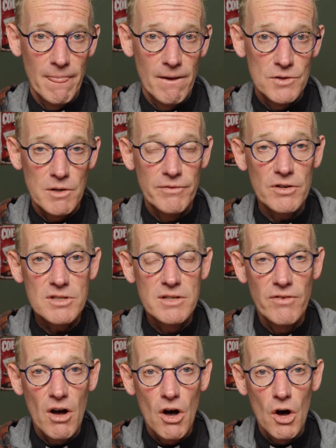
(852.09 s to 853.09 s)
So first
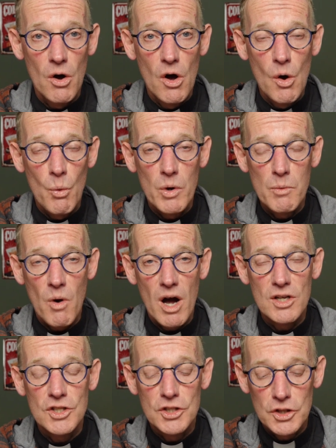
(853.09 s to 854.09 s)
of all, we
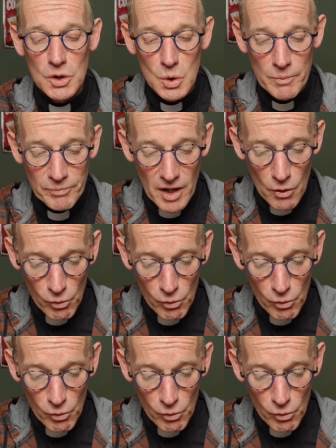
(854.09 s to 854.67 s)
want to